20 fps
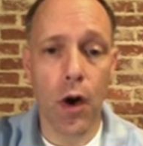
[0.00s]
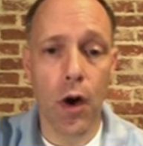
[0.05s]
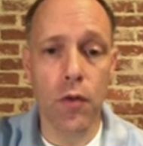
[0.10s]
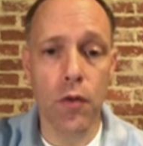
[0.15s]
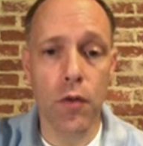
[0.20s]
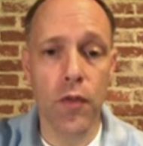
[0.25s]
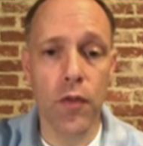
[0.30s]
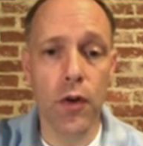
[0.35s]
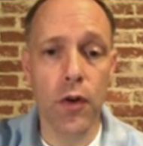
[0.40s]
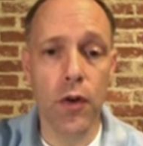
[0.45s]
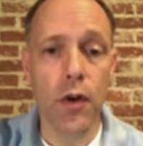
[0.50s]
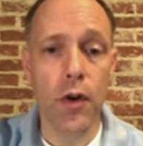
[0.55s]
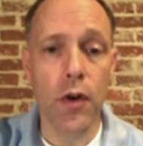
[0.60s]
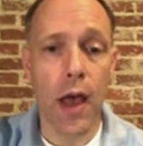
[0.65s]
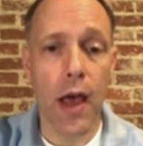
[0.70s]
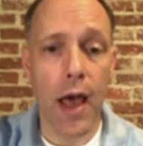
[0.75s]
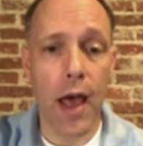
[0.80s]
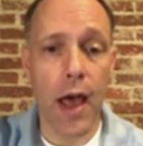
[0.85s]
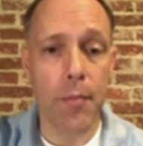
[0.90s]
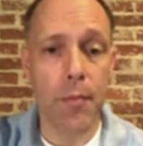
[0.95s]
over
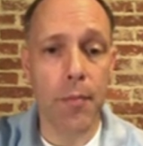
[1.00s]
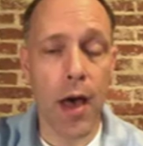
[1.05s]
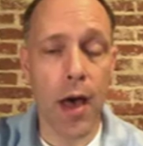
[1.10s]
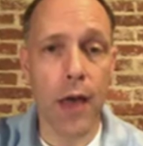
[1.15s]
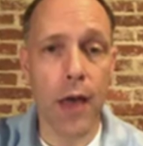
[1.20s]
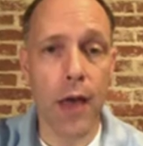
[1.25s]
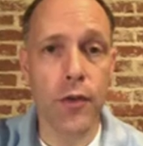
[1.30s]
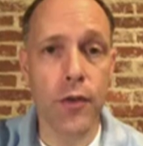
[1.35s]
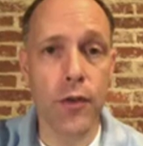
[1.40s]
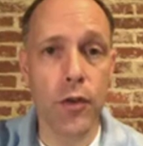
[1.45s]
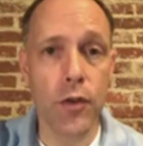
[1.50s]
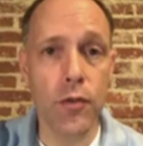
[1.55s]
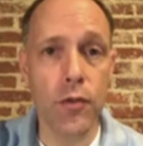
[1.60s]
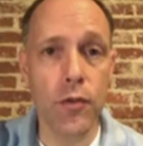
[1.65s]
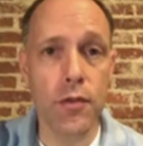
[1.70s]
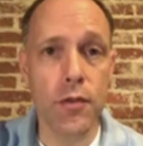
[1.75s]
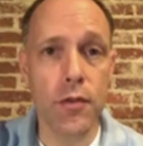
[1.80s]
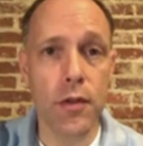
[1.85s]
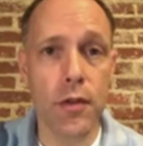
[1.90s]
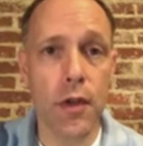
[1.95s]

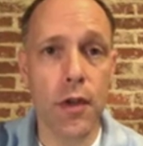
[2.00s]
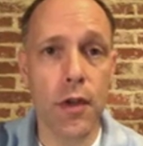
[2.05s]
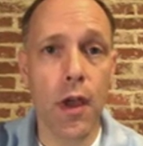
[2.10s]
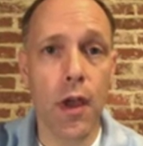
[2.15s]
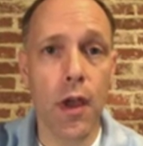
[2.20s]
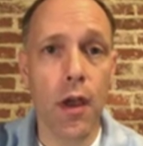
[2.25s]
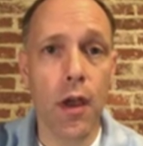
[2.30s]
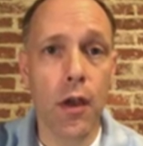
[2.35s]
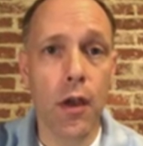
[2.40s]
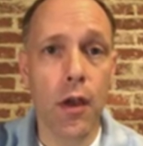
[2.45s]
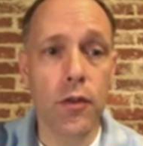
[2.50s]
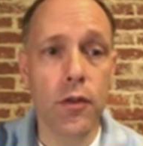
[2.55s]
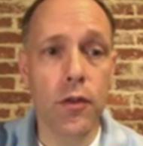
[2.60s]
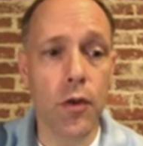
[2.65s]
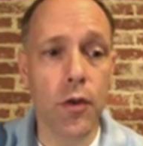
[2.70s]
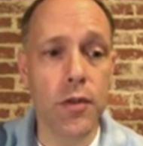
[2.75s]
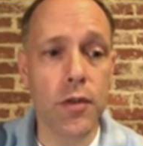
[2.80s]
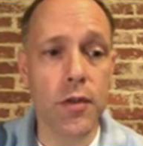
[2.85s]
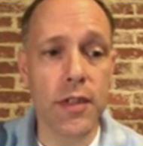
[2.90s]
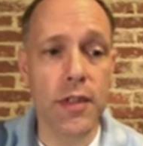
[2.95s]
hypotenuse,
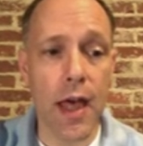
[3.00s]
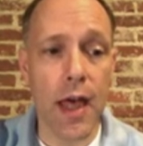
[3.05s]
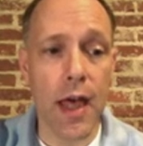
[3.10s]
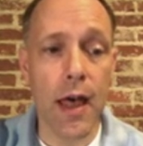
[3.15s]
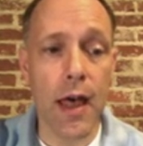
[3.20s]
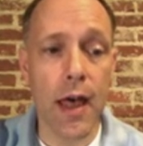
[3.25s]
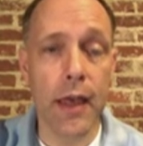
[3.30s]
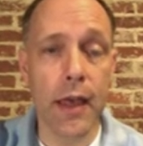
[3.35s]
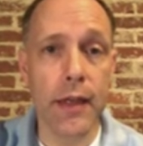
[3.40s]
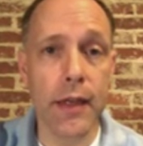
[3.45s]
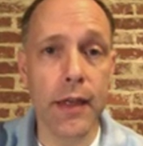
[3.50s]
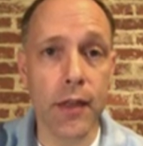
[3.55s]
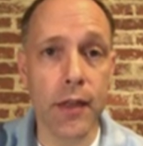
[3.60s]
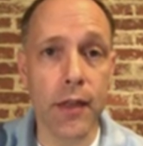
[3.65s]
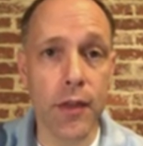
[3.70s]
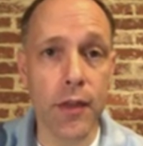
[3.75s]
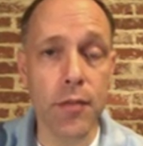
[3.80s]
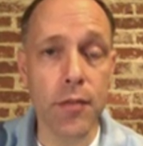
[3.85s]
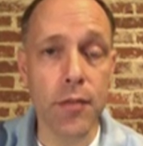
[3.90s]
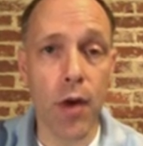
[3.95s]
so sine
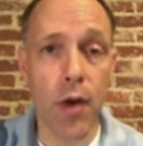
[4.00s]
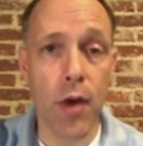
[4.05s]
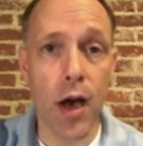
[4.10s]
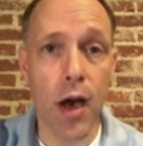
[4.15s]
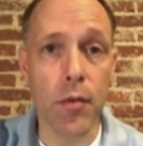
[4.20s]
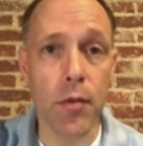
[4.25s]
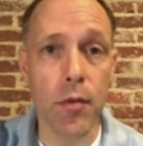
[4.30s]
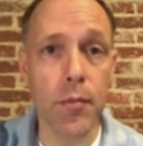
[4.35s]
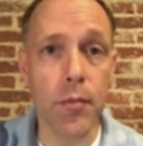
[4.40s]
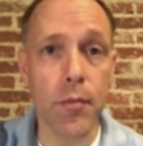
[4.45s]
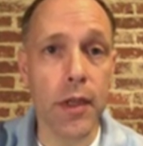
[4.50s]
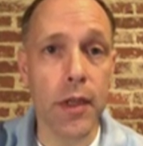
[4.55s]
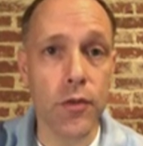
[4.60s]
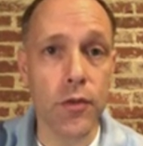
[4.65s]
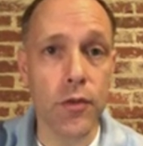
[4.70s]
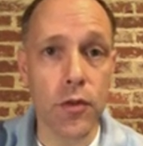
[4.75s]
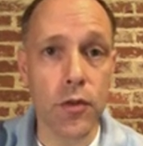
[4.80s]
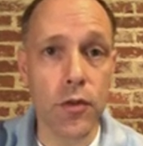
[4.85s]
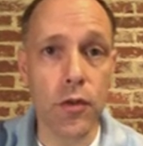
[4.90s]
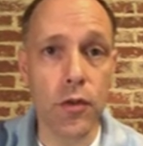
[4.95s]
in this problem
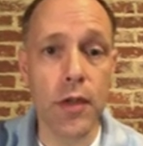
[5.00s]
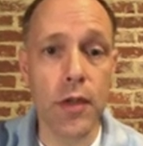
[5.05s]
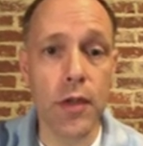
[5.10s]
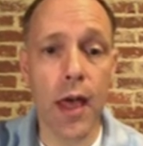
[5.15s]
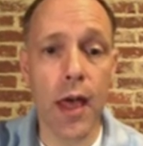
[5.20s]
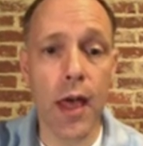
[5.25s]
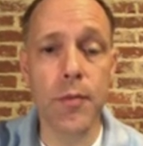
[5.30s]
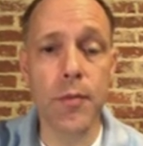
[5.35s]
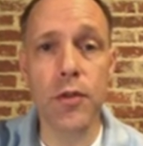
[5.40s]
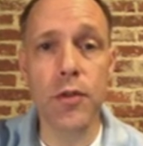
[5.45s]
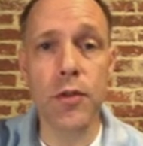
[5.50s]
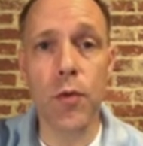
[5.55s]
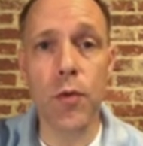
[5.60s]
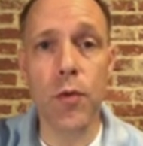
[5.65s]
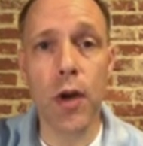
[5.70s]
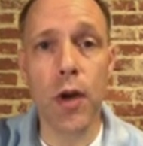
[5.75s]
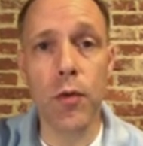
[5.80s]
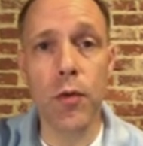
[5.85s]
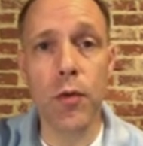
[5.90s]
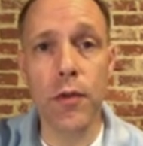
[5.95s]
is 2 times the
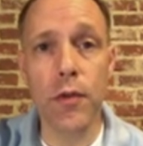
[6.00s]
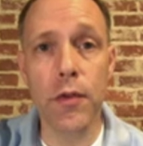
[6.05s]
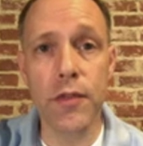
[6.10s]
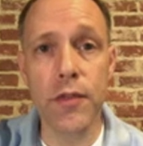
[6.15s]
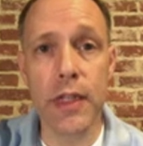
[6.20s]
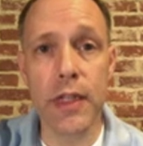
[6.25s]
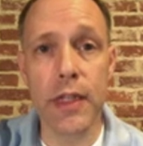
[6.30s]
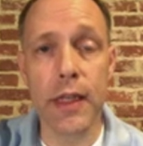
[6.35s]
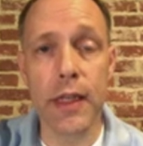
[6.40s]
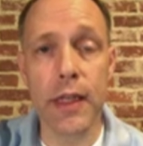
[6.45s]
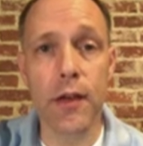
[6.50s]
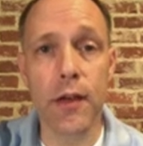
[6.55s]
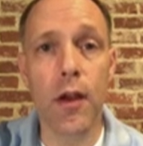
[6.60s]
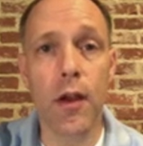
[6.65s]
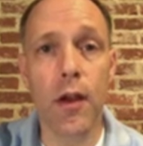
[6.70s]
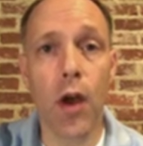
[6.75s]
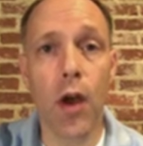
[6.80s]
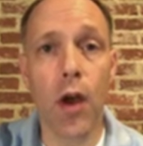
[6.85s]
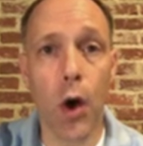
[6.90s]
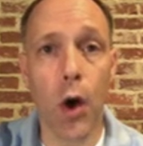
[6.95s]
square root of 10
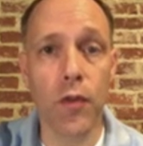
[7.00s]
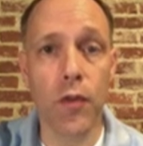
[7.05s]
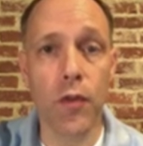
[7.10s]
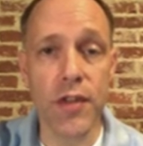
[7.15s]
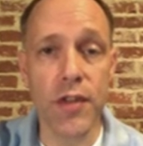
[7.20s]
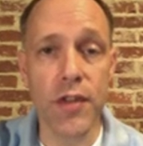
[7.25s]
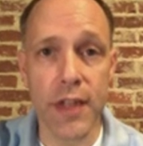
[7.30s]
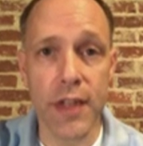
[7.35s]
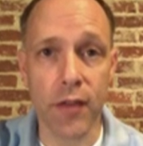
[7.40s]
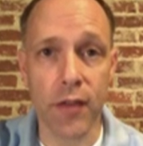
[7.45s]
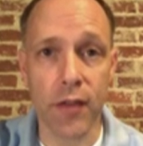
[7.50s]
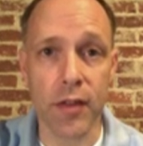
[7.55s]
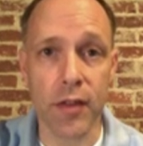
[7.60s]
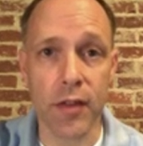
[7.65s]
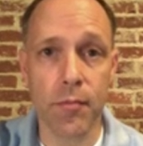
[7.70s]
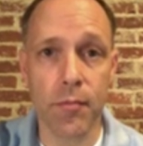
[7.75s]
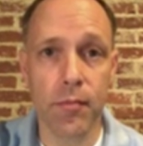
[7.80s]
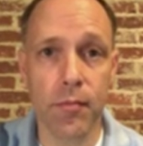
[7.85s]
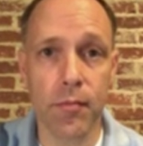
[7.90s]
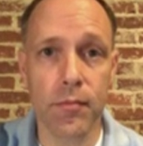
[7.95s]
over 7.